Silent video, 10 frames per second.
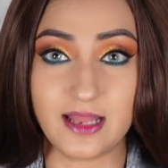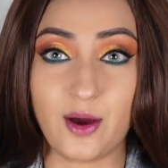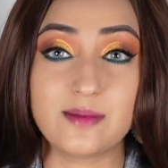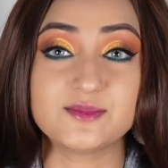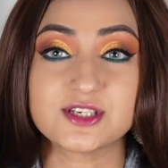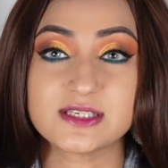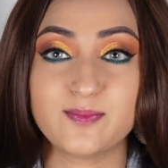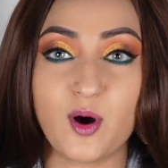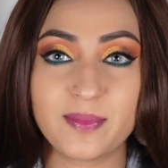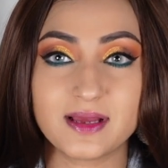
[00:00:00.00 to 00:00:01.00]
Now I'm
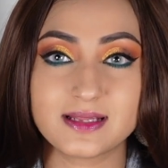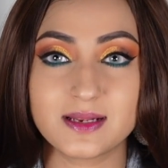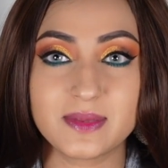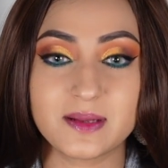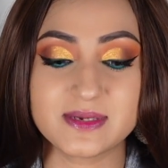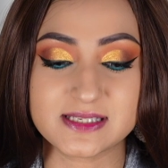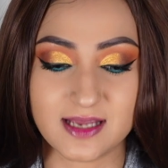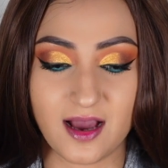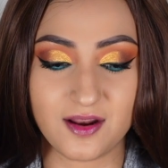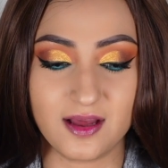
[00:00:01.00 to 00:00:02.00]
just popping a little bit of
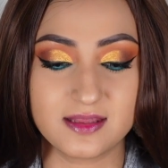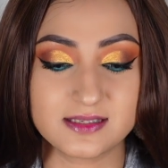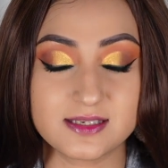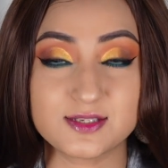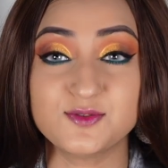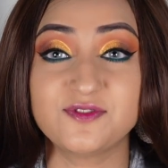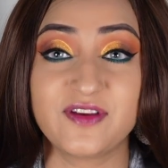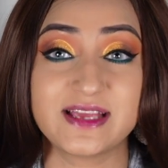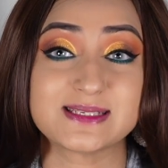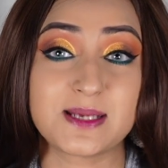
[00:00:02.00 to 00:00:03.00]
mascara. This is Too
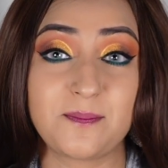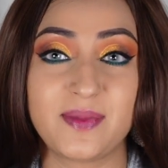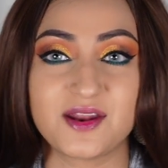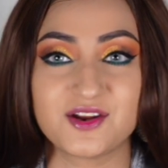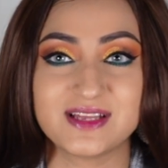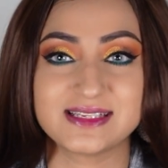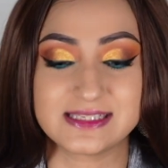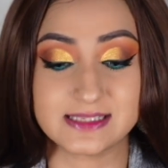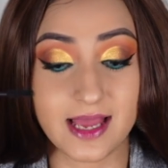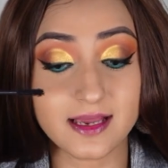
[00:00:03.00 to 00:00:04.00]
Faced Better Than
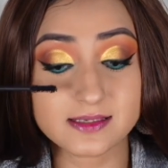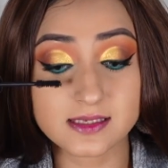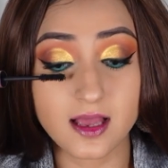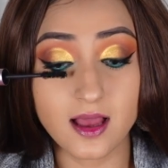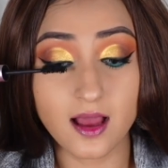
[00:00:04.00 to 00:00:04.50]
Sex.